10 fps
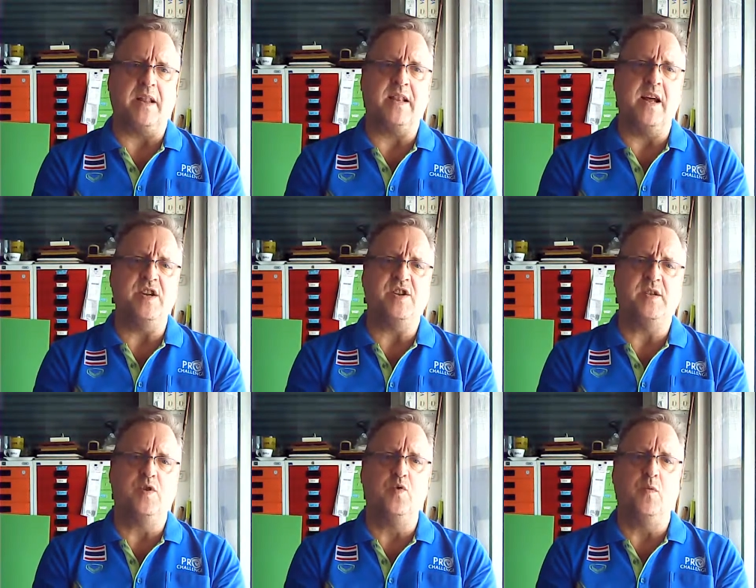but they
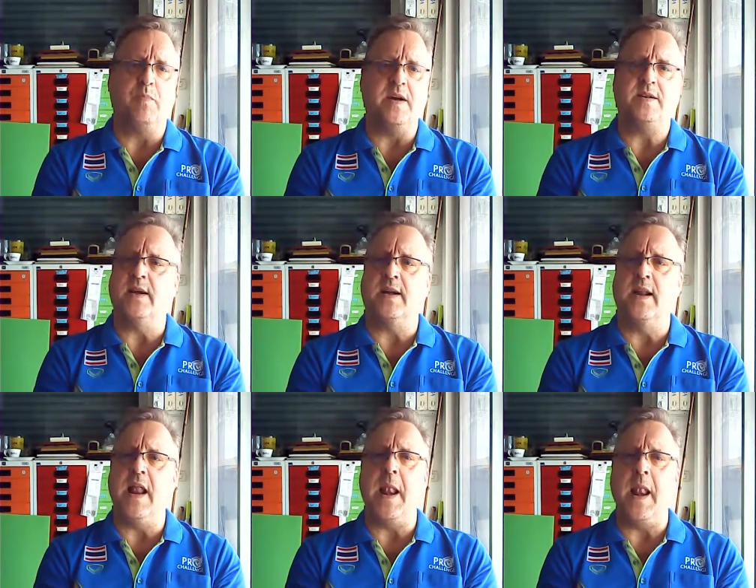do
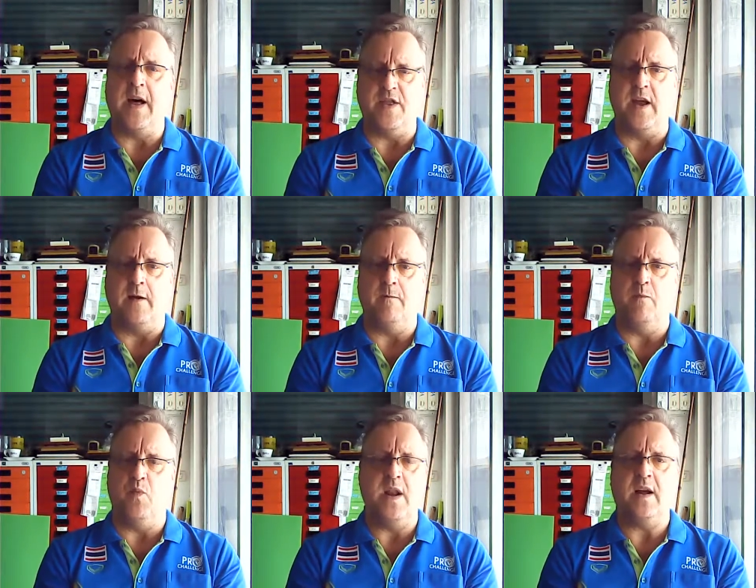basically nothing
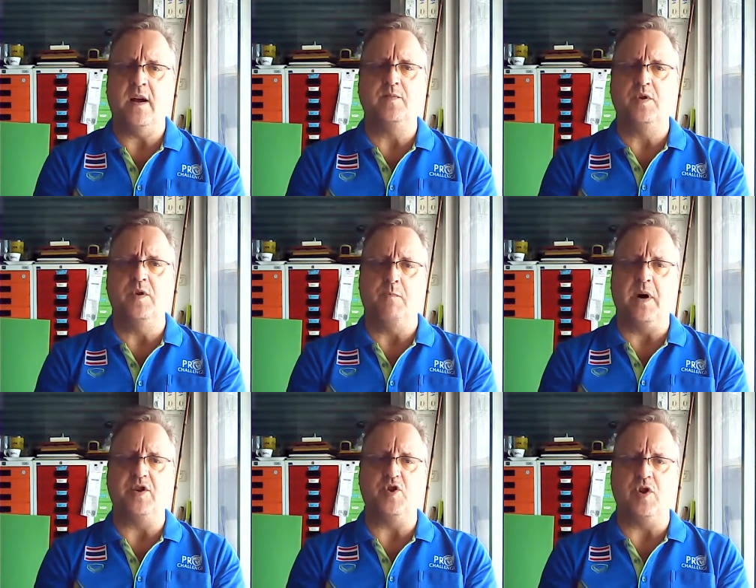when it comes to the
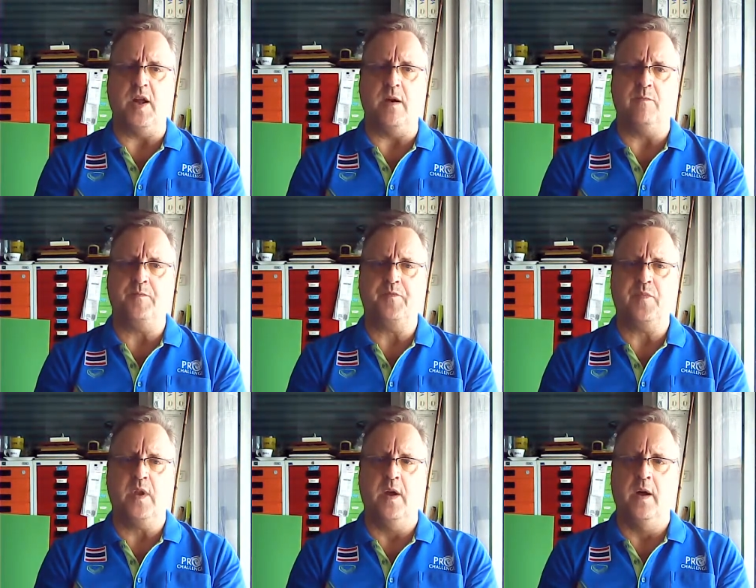budgeting.
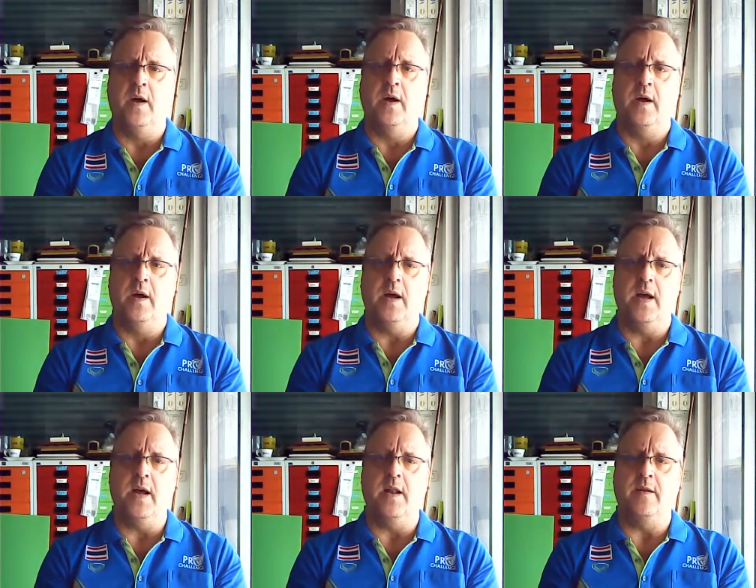
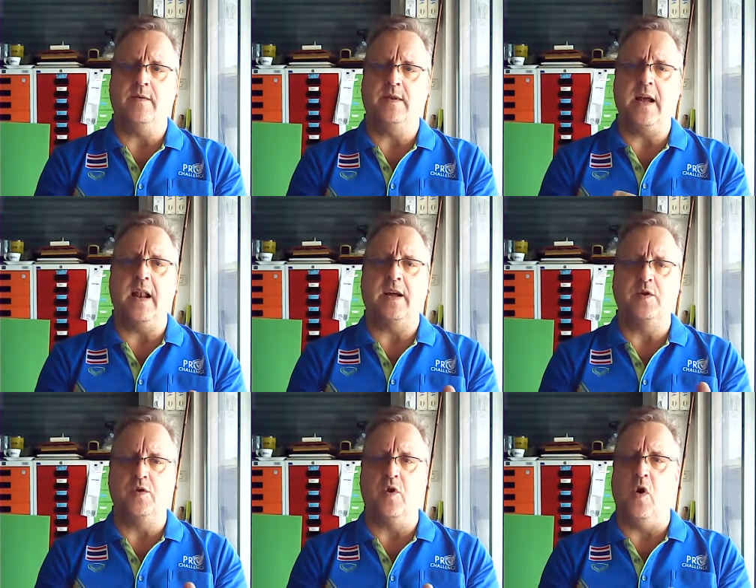In they like
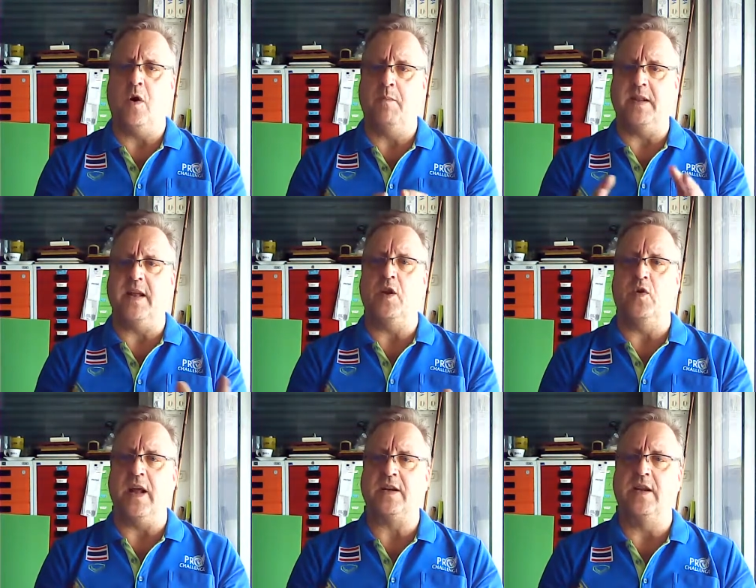to talk, but they
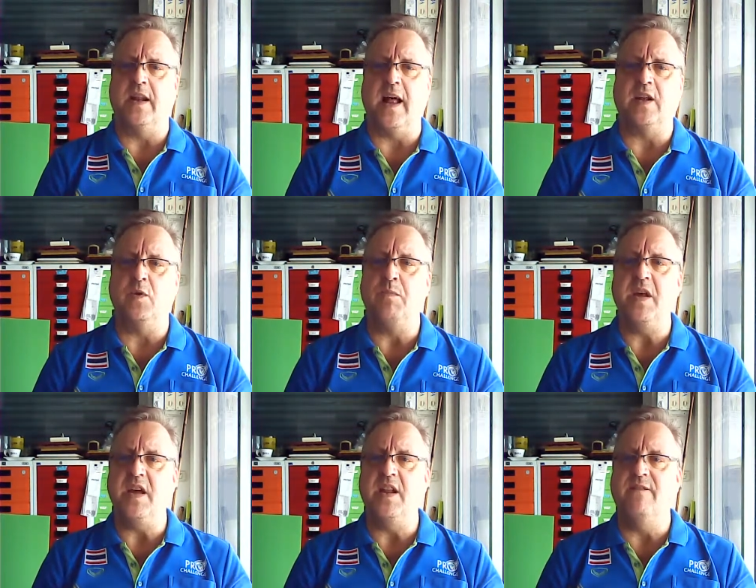don't actually like to
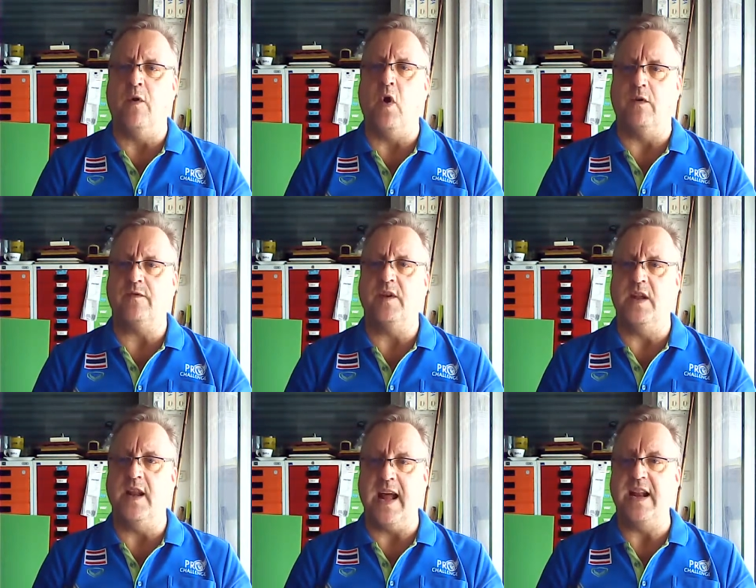be involved
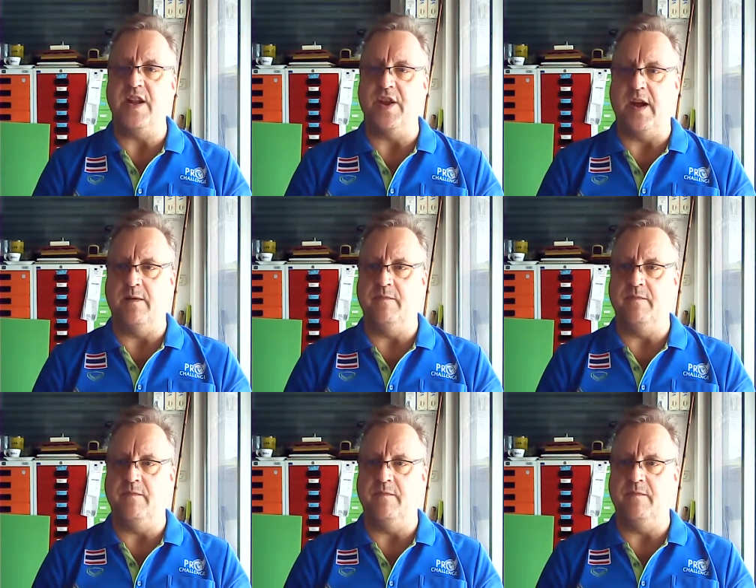in anything,